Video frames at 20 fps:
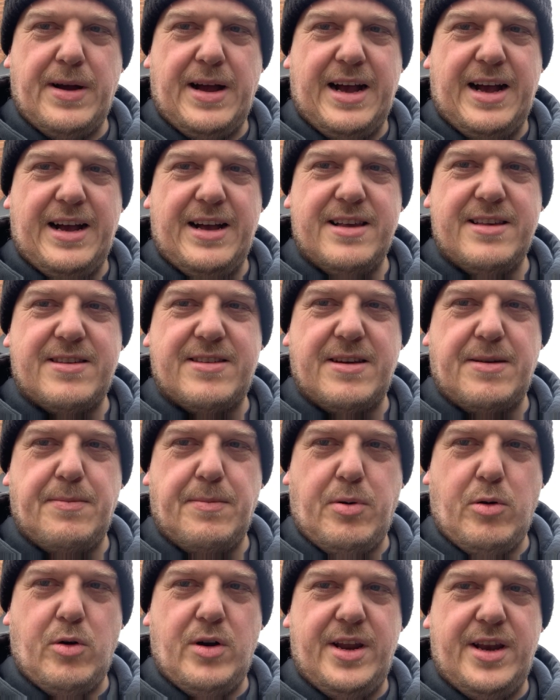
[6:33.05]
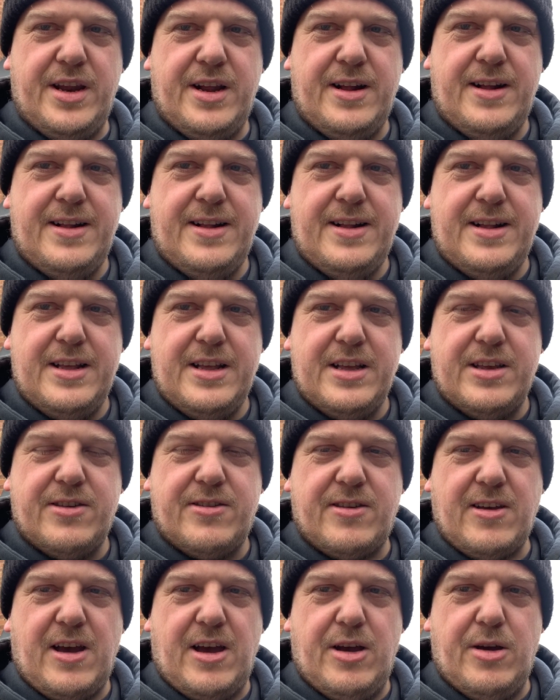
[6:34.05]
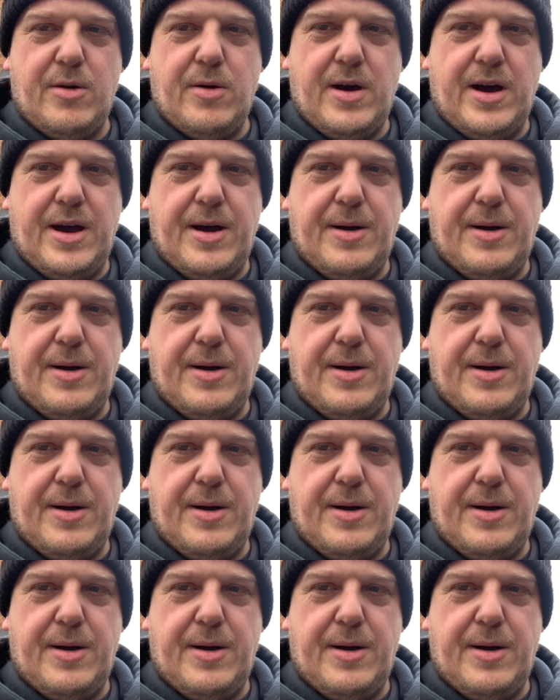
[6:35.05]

at some point. So